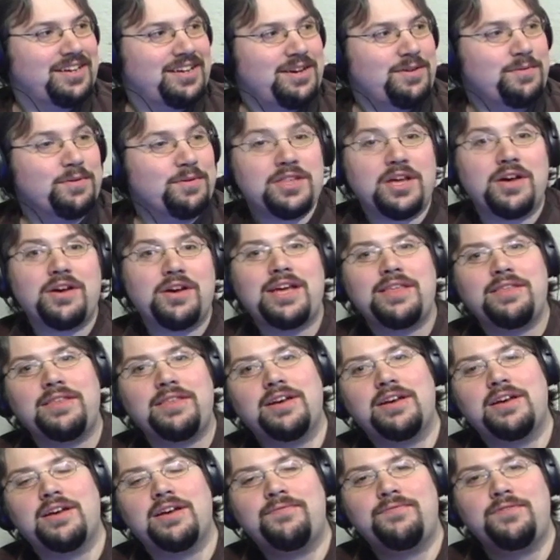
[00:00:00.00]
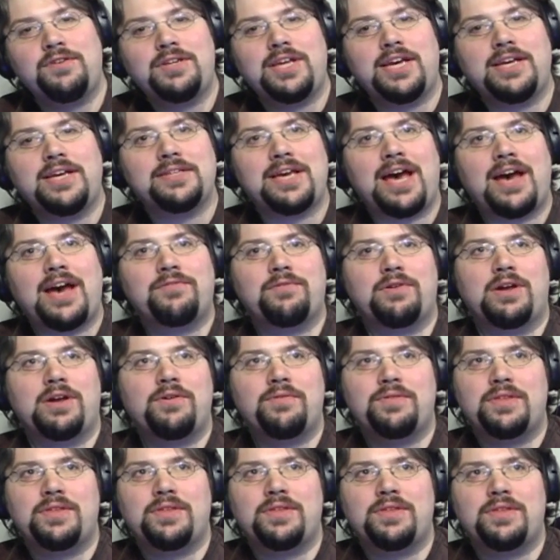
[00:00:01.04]
Well, no, a few days after. I
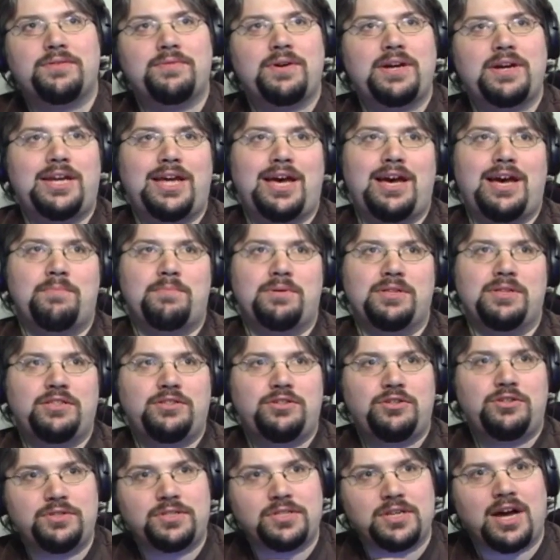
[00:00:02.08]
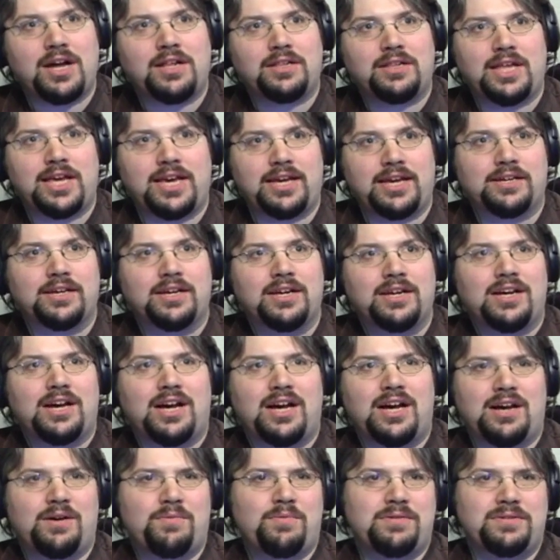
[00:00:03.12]
don't think it's there right now. But you saw, like,
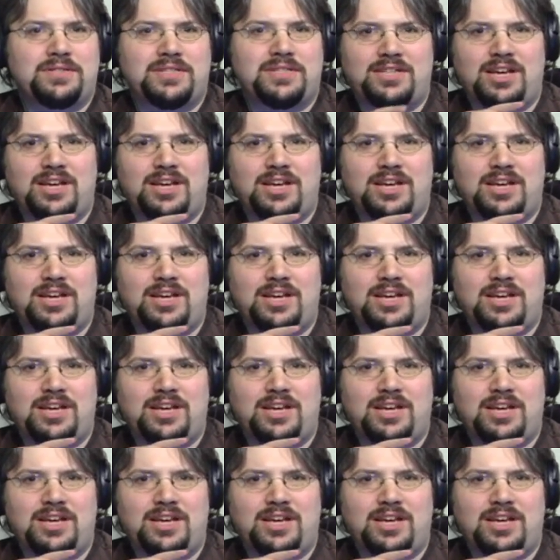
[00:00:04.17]
what was it,